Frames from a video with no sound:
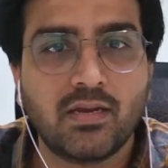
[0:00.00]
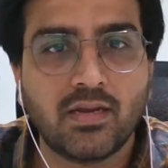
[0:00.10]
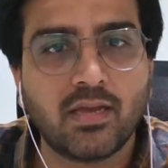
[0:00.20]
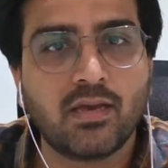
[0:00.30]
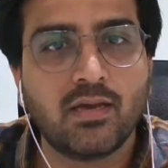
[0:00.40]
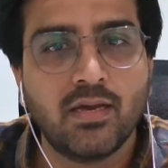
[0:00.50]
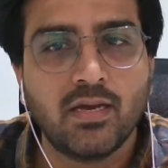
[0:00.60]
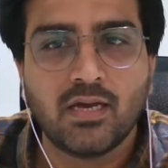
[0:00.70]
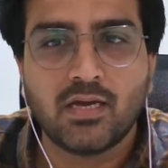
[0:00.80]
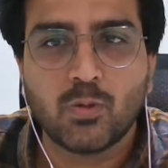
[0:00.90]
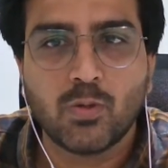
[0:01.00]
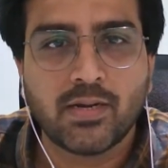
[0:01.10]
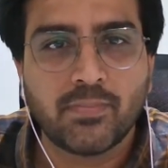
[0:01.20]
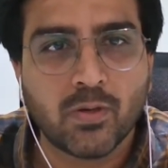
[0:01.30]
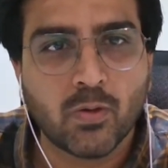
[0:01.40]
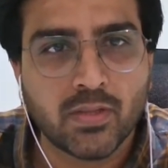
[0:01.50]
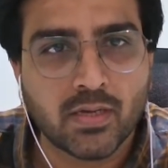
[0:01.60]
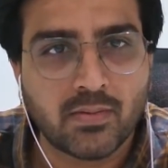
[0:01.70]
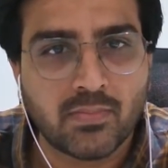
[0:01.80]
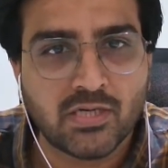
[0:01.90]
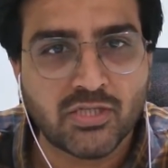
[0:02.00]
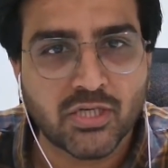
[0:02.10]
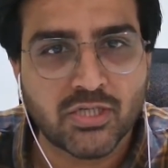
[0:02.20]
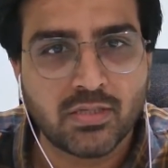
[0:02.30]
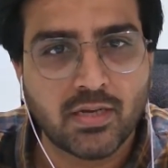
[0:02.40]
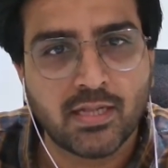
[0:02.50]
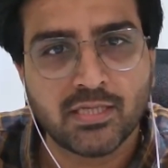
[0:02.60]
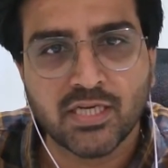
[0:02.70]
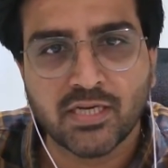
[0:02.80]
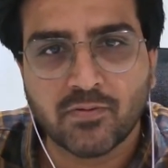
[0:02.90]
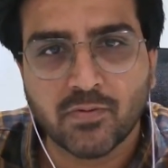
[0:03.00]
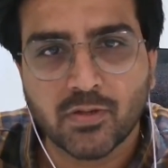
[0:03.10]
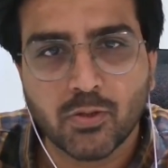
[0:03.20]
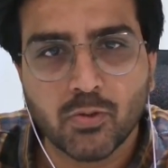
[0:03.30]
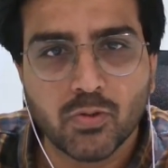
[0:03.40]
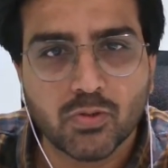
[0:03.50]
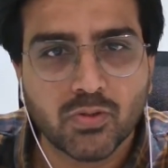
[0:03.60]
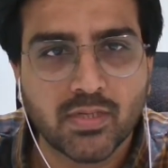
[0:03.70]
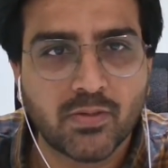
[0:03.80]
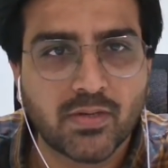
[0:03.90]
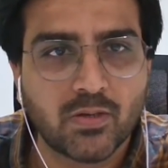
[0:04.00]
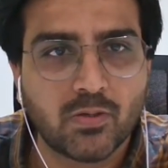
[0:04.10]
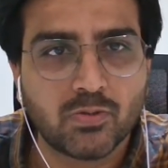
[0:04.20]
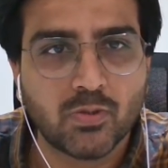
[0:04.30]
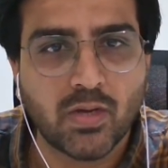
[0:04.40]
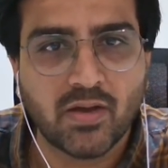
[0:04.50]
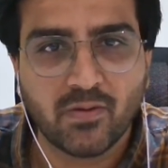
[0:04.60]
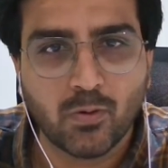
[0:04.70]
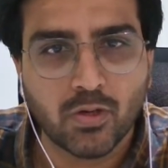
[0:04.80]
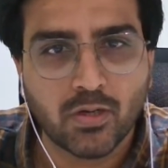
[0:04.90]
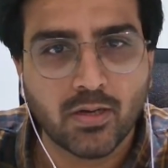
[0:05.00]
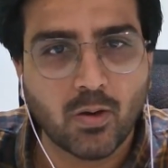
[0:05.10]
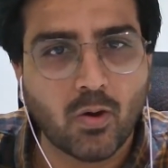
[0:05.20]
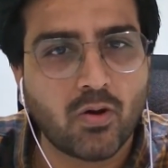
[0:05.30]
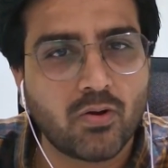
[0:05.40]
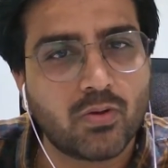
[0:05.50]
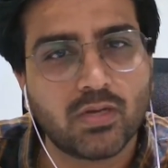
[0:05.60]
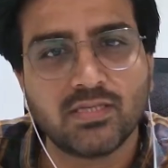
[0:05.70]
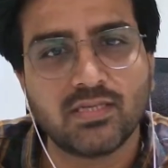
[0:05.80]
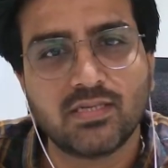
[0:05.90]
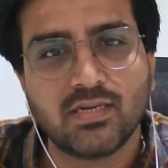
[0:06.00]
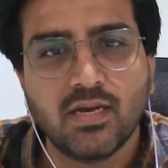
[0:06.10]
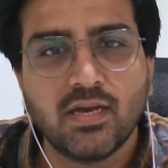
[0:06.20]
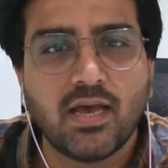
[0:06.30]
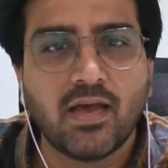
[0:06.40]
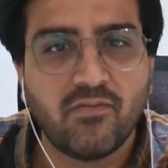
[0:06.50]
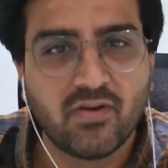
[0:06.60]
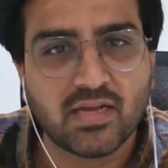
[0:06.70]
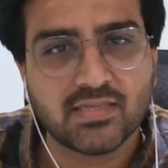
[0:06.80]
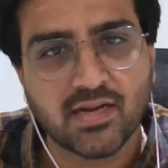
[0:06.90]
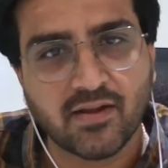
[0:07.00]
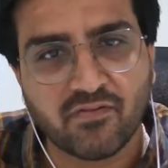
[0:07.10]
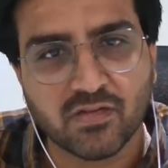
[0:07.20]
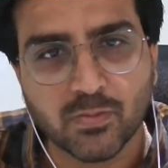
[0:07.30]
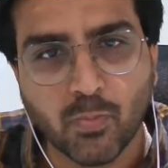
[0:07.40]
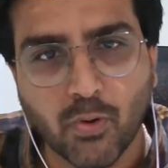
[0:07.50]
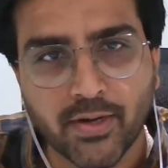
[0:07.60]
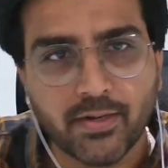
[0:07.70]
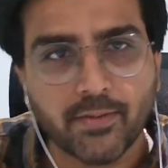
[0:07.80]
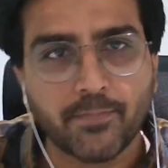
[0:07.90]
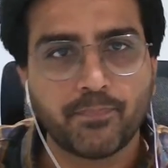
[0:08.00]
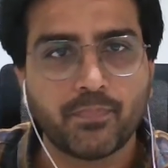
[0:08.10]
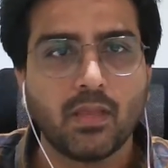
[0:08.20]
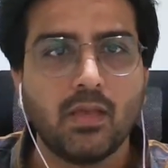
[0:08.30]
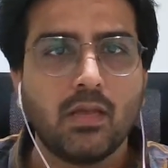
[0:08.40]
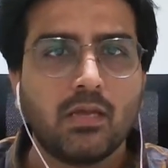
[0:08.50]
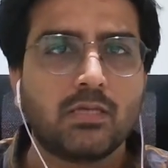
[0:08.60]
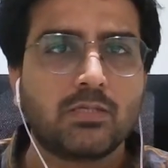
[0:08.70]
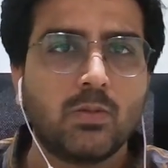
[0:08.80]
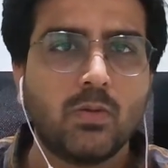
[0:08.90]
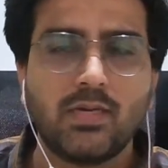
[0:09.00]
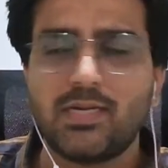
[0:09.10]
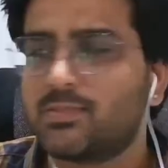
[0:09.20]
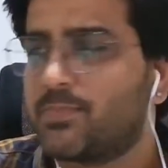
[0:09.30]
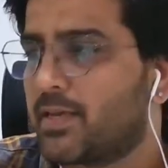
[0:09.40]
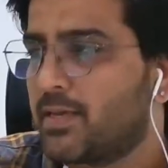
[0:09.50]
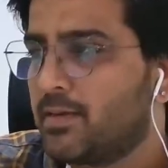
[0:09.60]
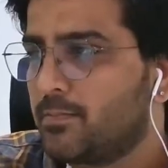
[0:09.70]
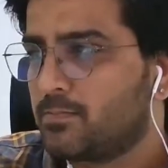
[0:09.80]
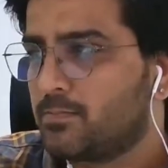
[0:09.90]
link, do let me know in the comment section. I'll share it with you so that you can also have a look, or you can just have it as a reference point. So let's begin.